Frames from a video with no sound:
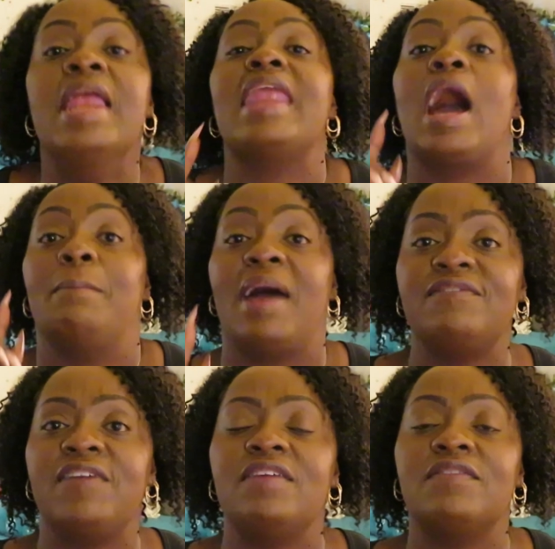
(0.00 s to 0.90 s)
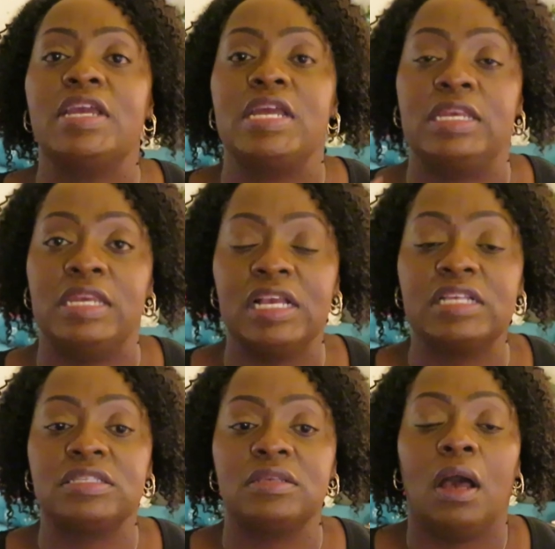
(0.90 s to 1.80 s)
Now, my favorite
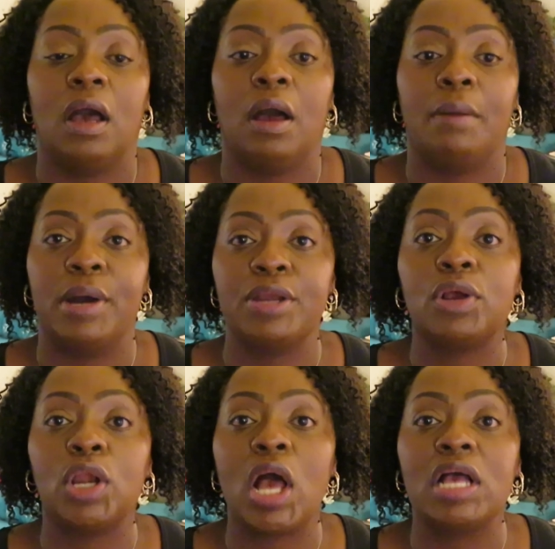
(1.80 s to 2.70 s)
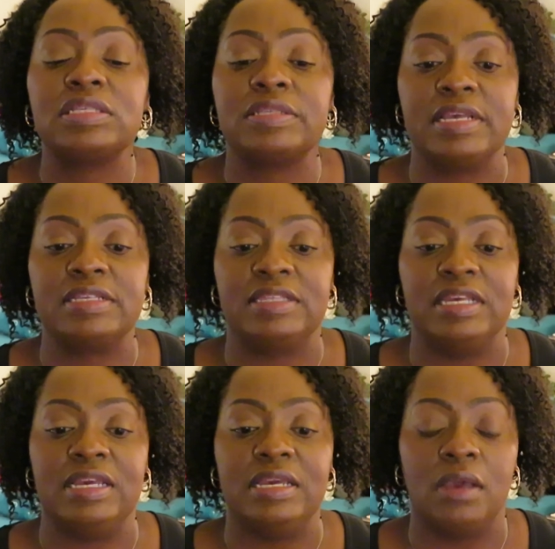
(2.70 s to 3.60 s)
NYX uh, butter gloss is
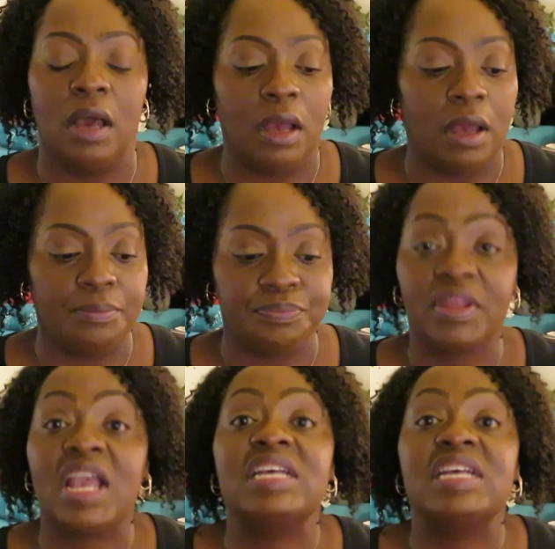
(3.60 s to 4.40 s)
the um,